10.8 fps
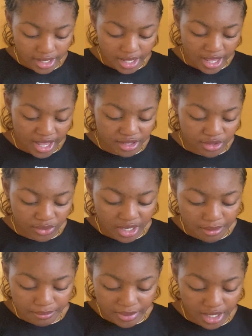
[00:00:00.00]
A
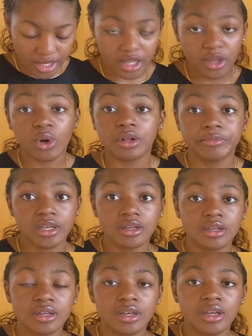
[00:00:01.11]
union B equal B.
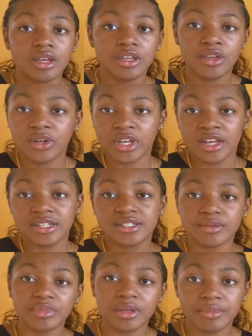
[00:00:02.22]
Union
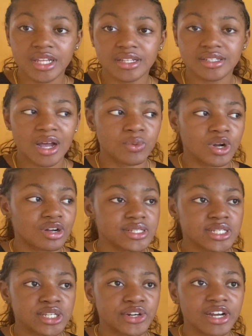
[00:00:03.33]
simply means that we're
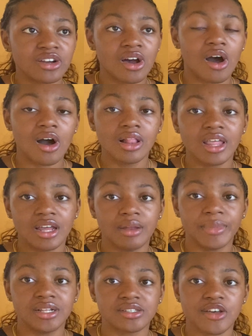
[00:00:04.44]
considering all
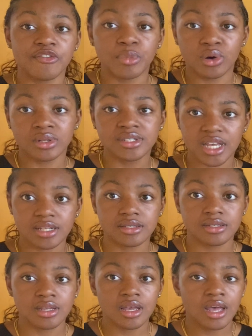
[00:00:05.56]
elements of both
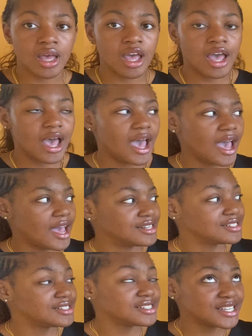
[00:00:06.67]
sets. And
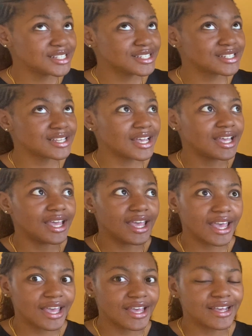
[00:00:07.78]
since
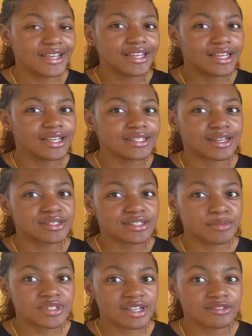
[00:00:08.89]
A is a
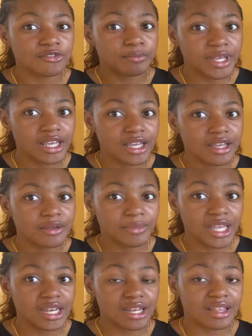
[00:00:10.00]
subset of B,
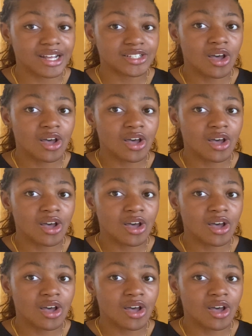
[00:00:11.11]
meaning that